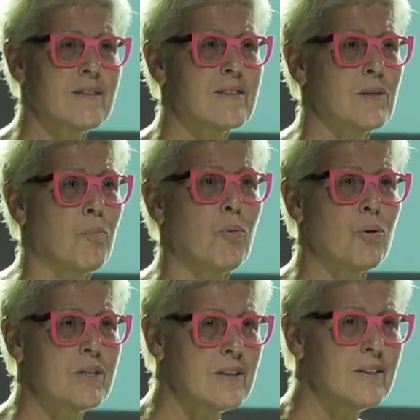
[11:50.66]

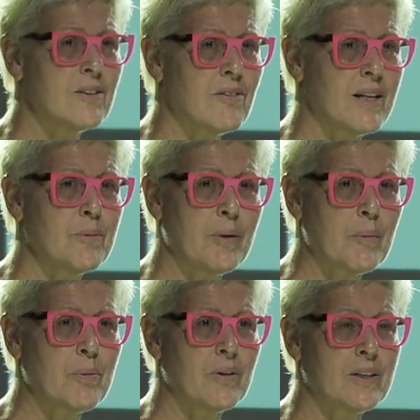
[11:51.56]
supporting the right
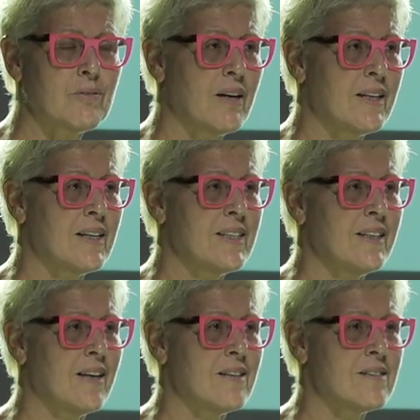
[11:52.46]
people and right
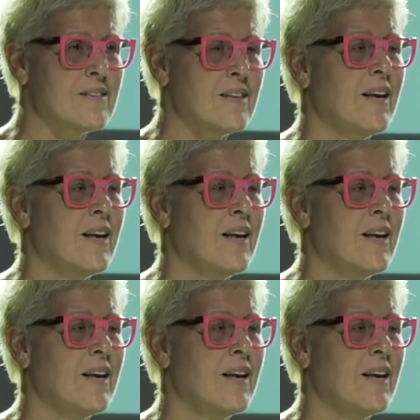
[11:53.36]
ideas.